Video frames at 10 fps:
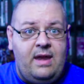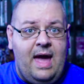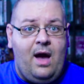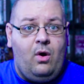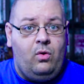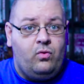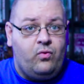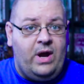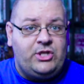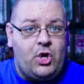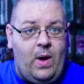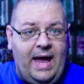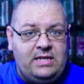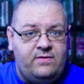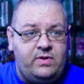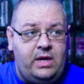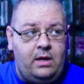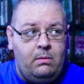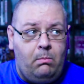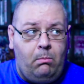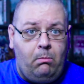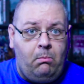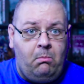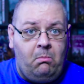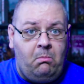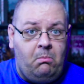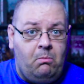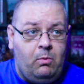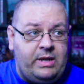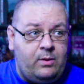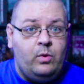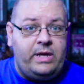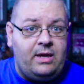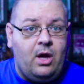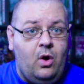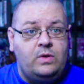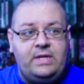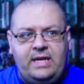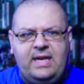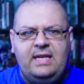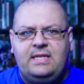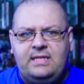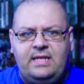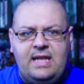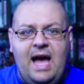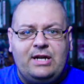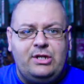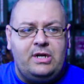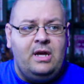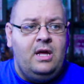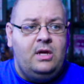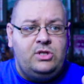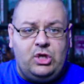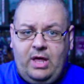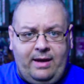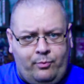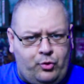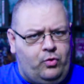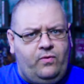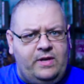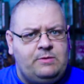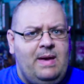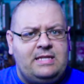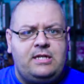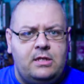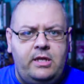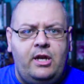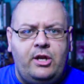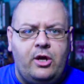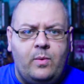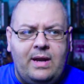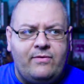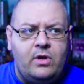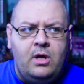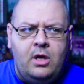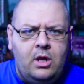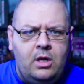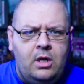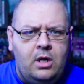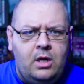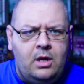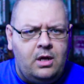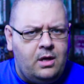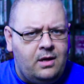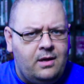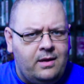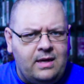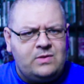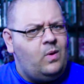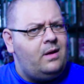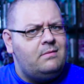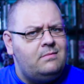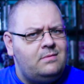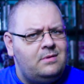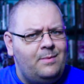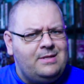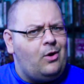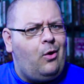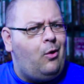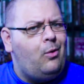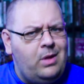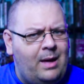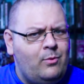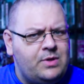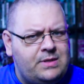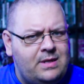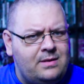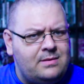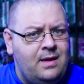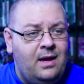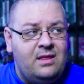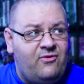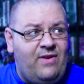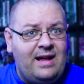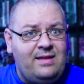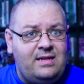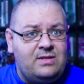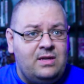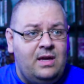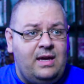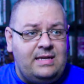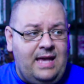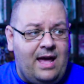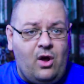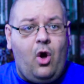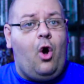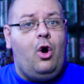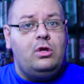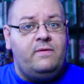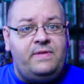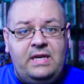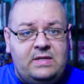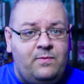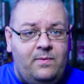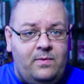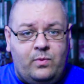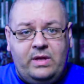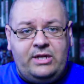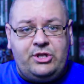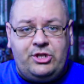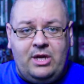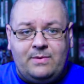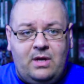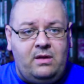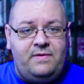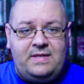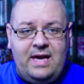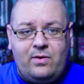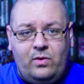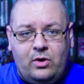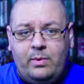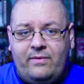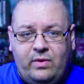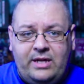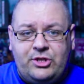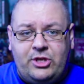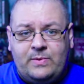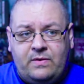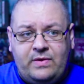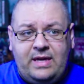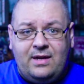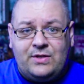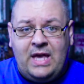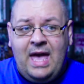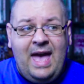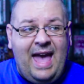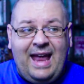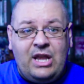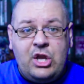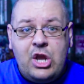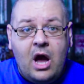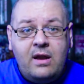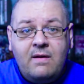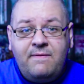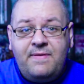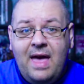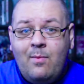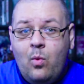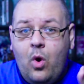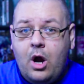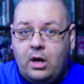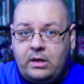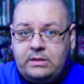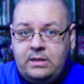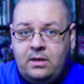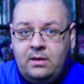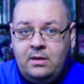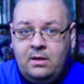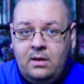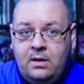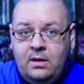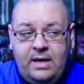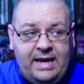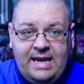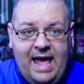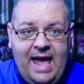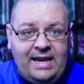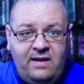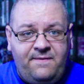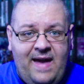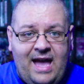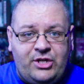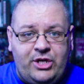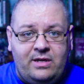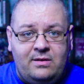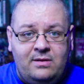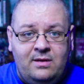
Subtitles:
now, retroactively, when he goes and he kisses the Doctor to like prove his masculinity or whatever, guess what? That makes a whole lot more sense. The fact that he's had all of these relationships, all of these heteronormative relationships over the years, and none of them worked in any fashion.